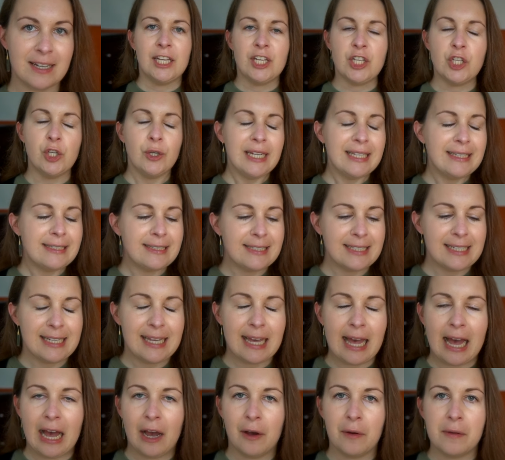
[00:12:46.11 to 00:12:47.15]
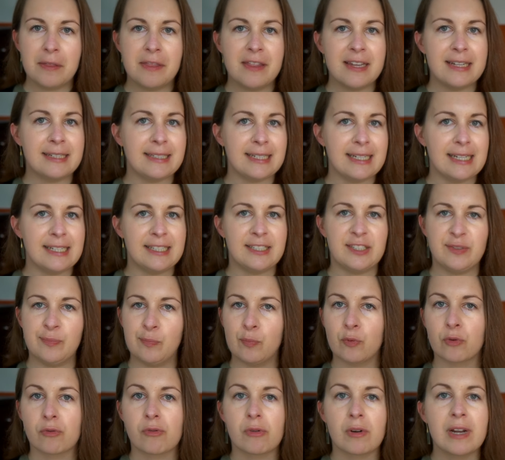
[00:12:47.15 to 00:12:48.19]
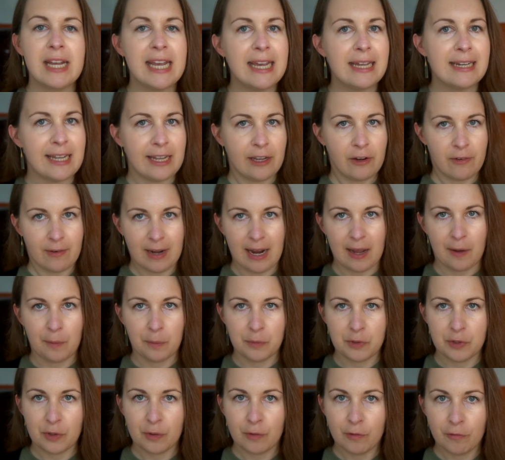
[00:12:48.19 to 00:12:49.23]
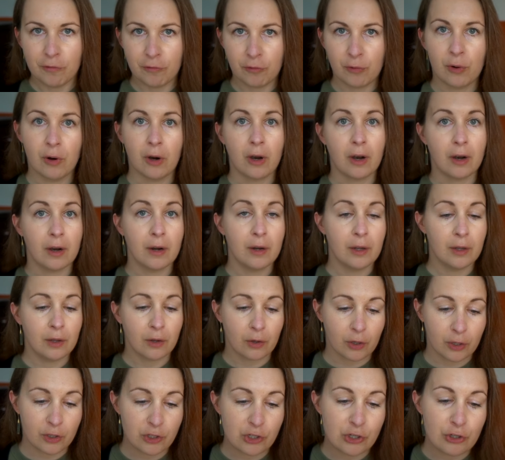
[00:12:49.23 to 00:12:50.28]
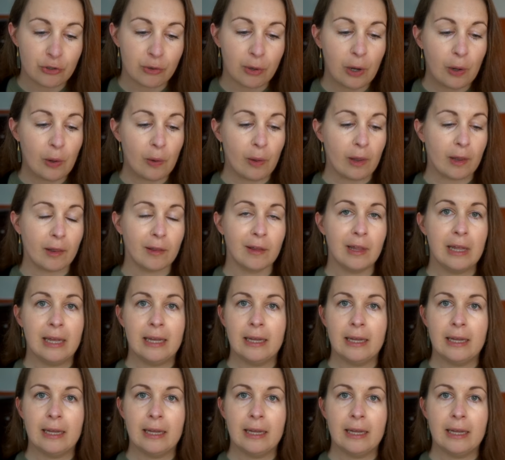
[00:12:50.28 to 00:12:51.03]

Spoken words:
You can see how this is breeding ground for control,